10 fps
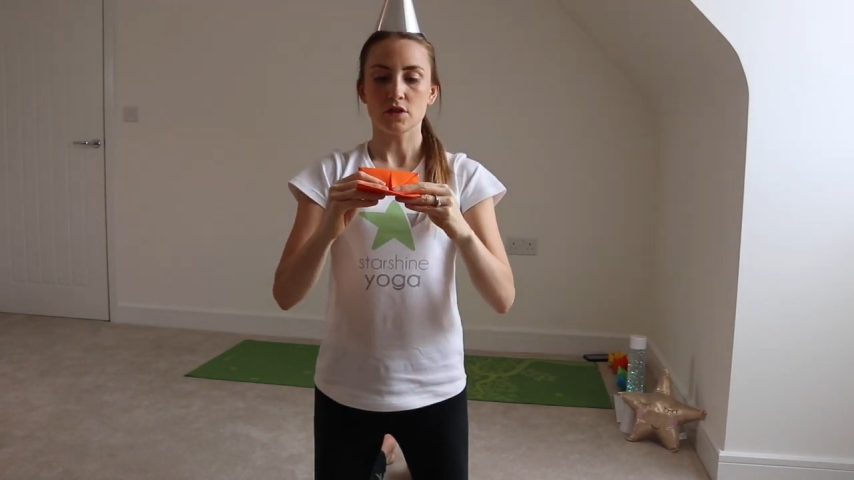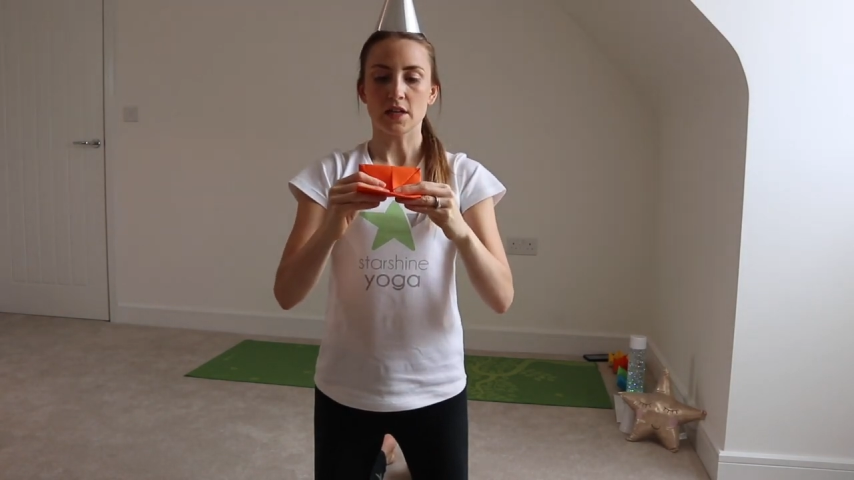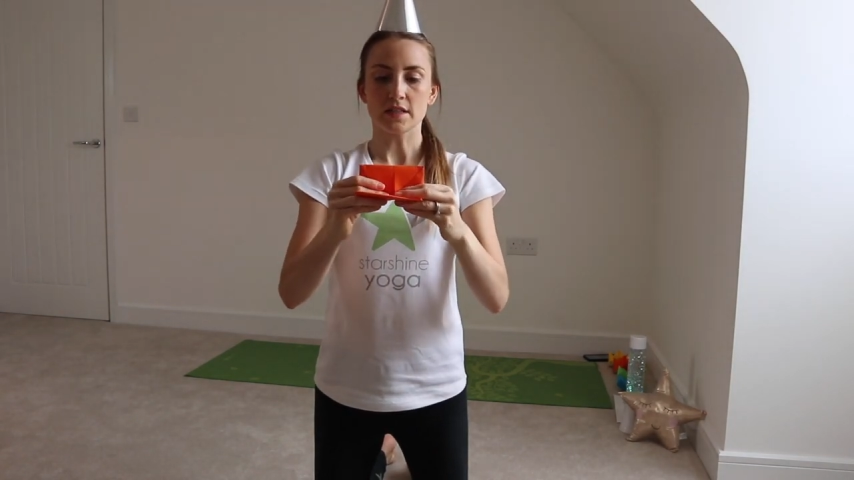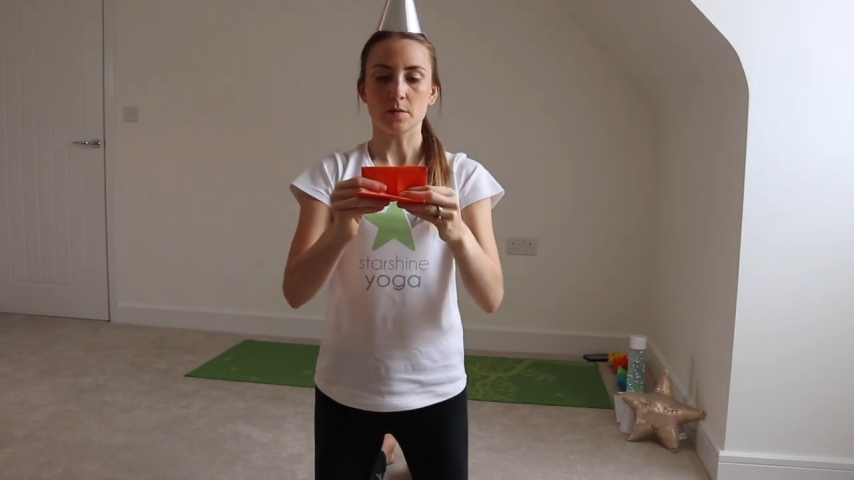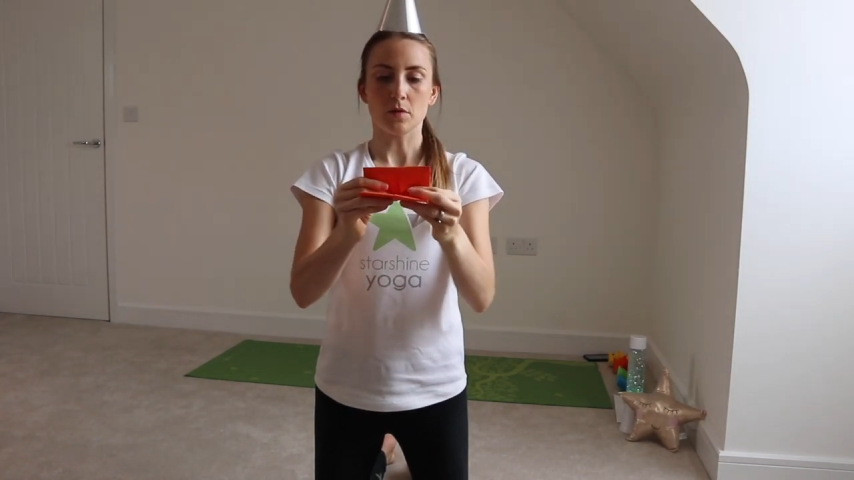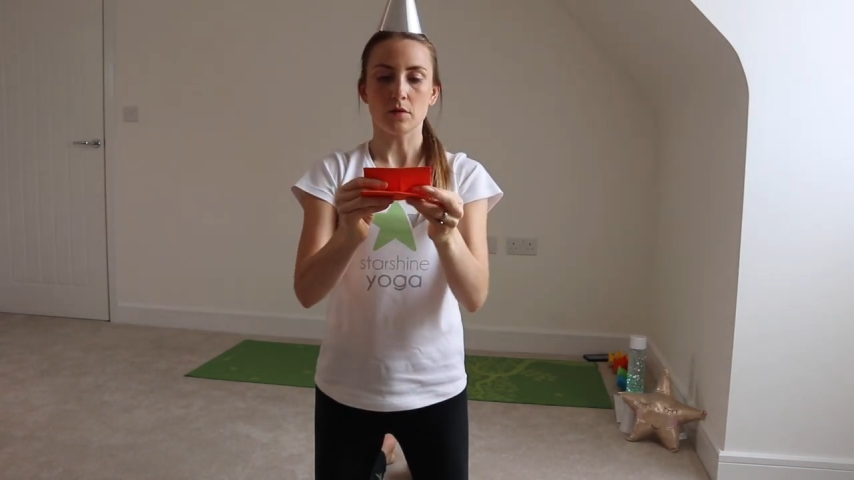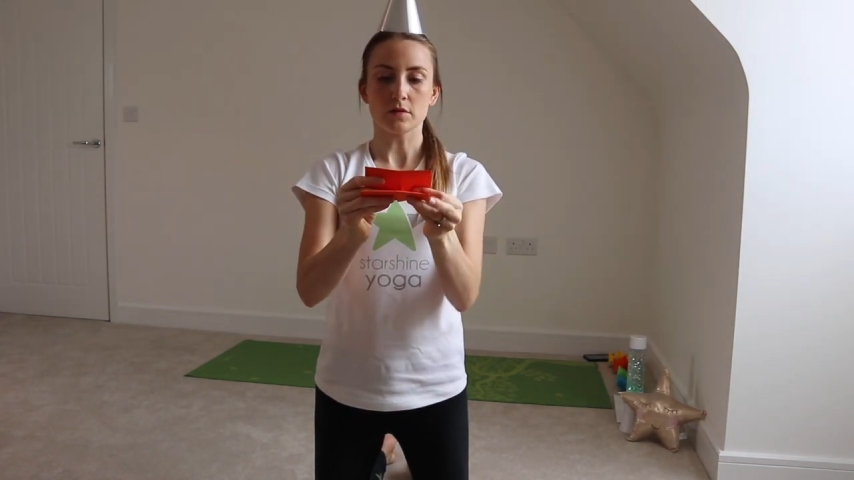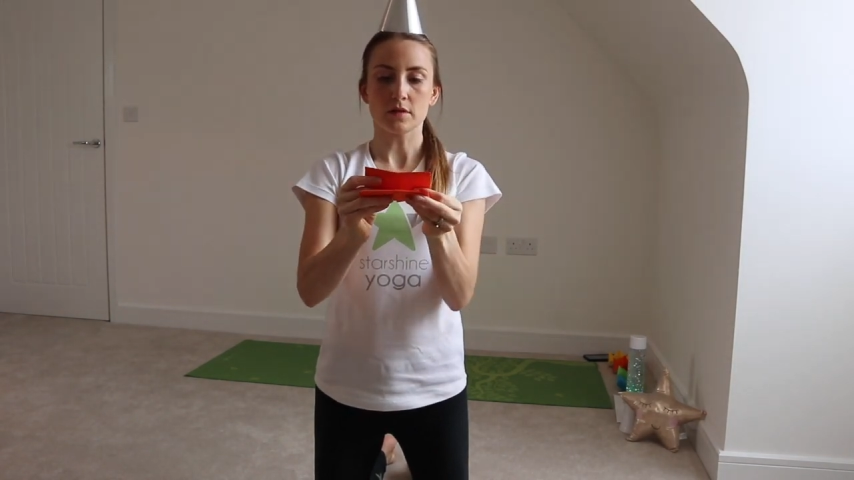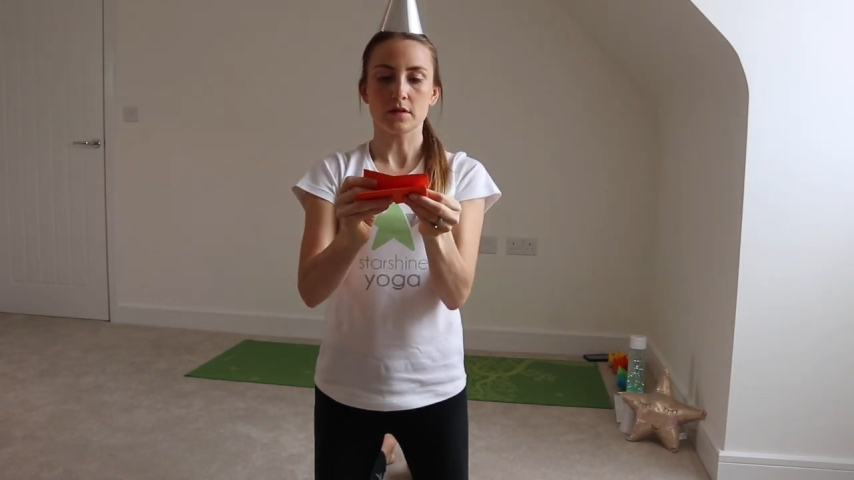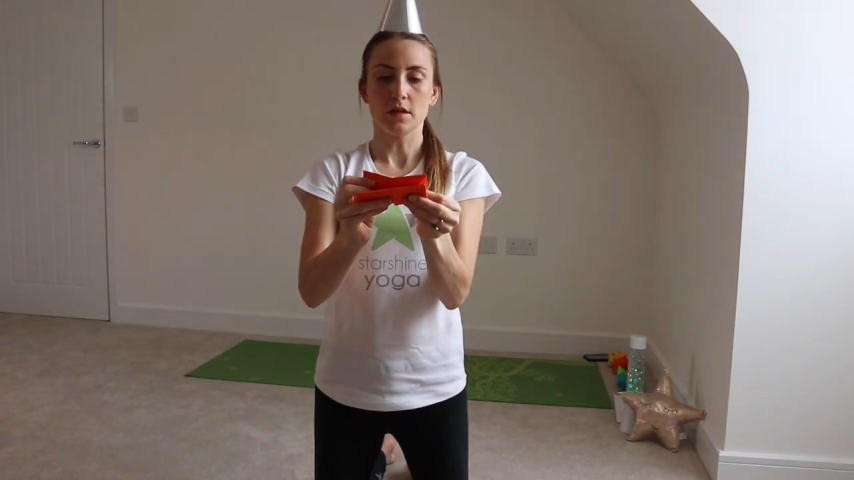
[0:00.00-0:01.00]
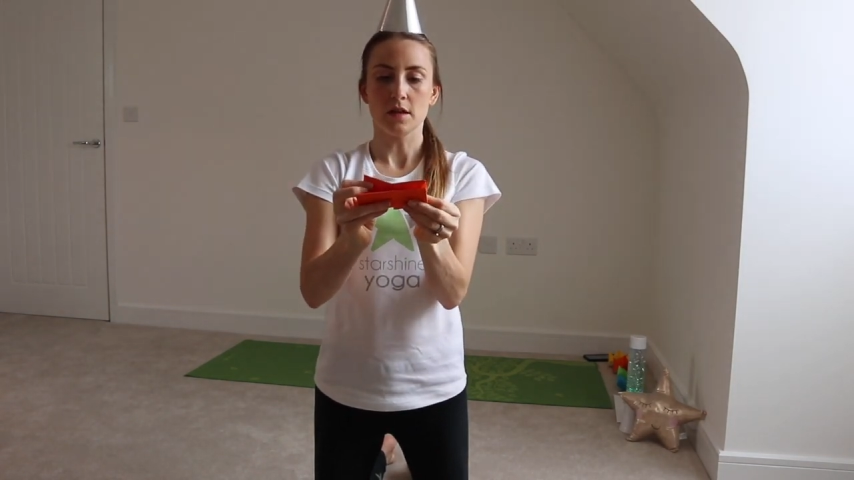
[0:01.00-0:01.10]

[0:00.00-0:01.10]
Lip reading: chatterbox